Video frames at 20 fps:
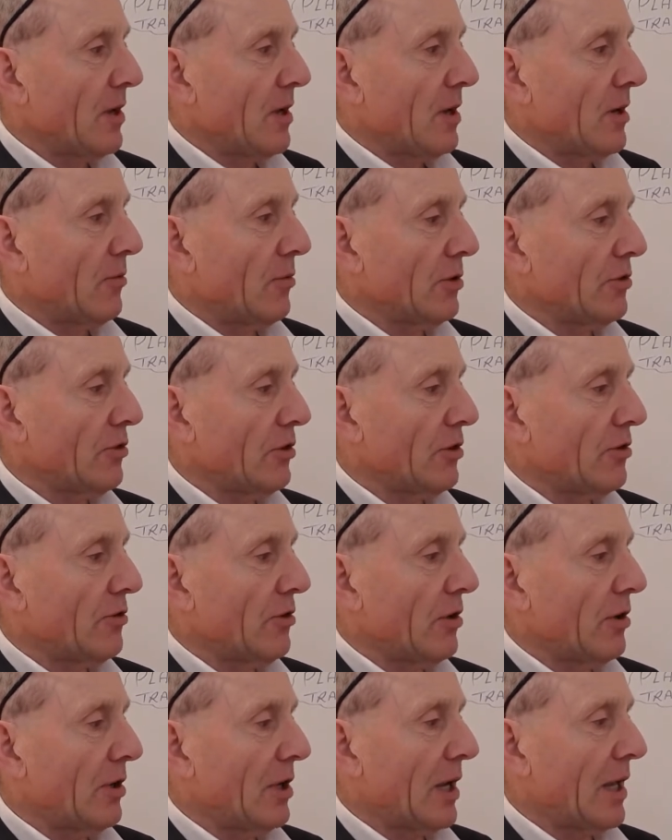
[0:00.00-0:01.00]
I want you to
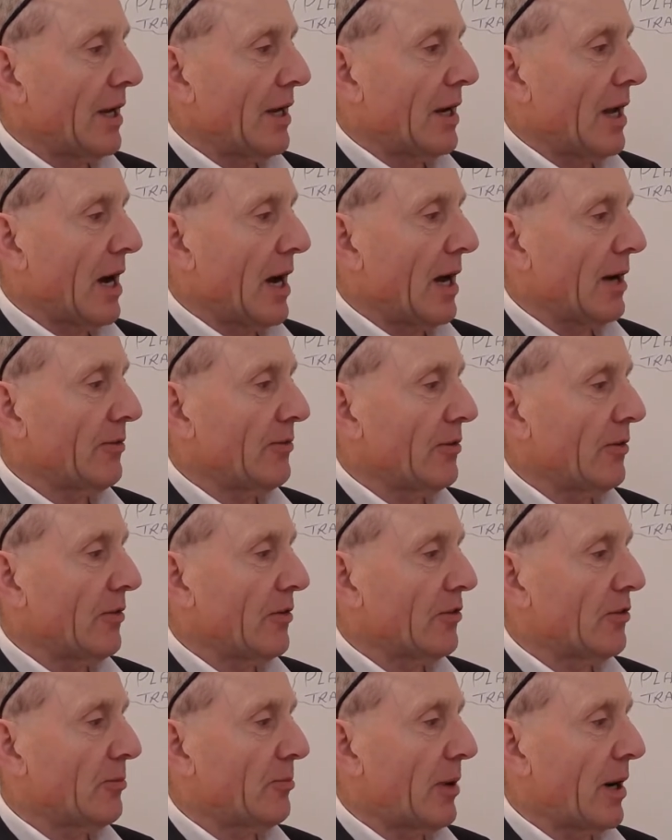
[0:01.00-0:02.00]
draw a line after the
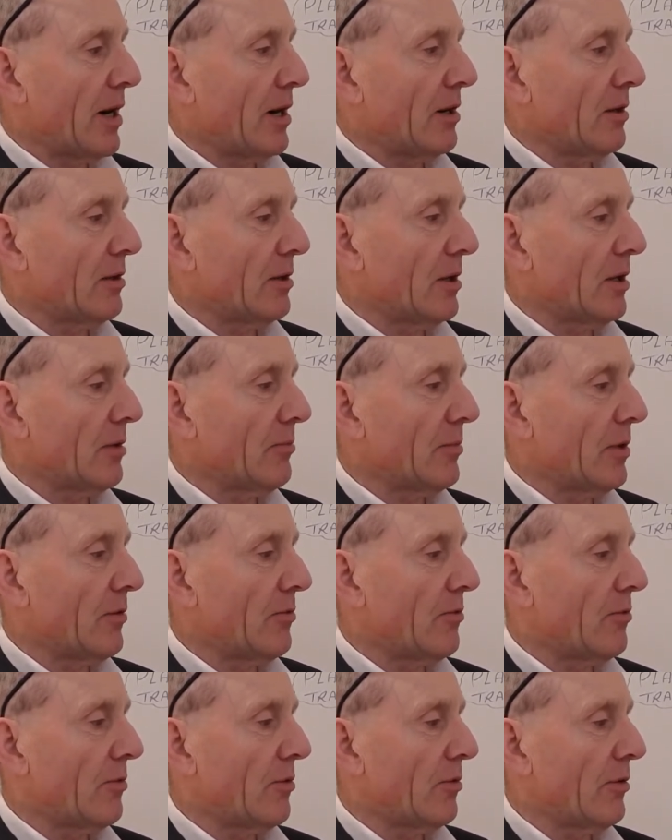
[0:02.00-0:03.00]
spiral and
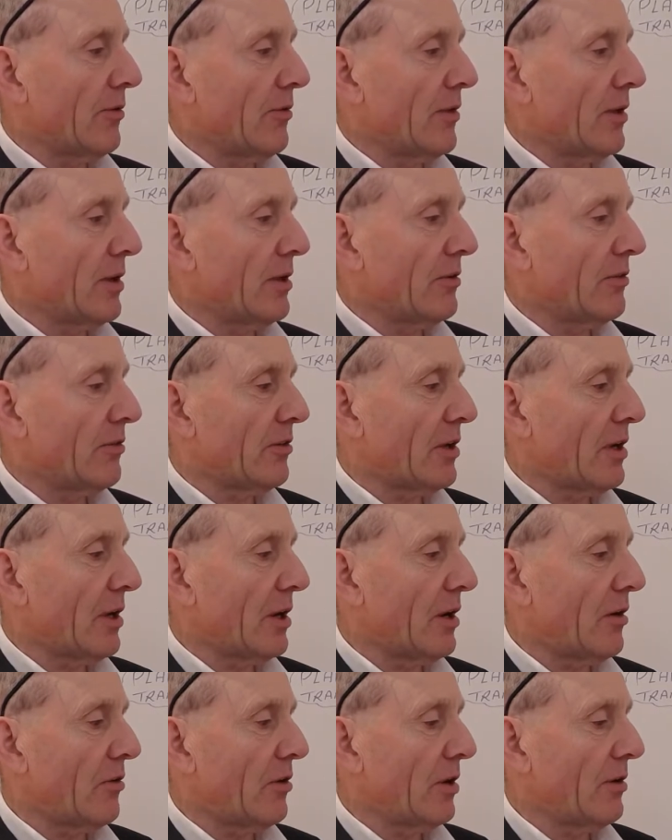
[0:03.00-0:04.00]
before the
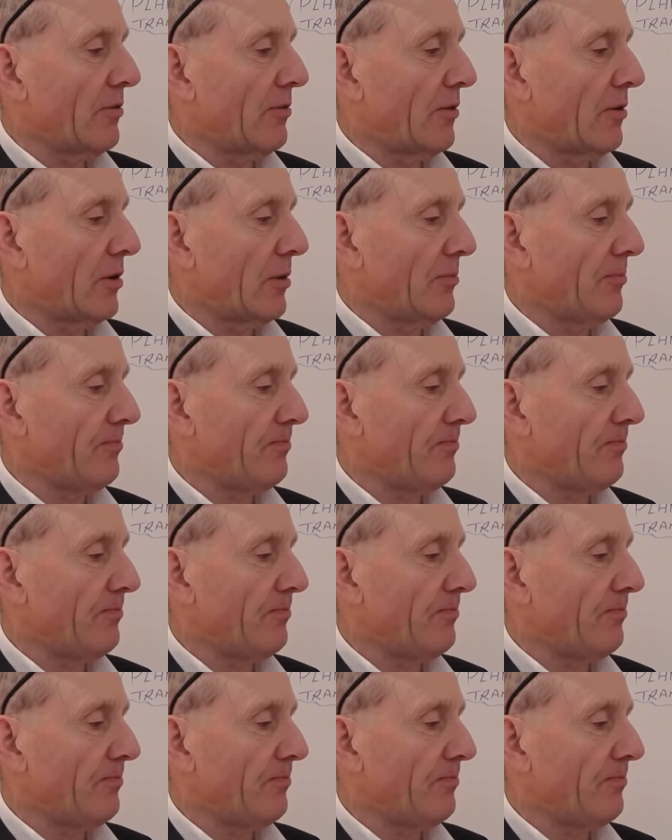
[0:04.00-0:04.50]
scalariform.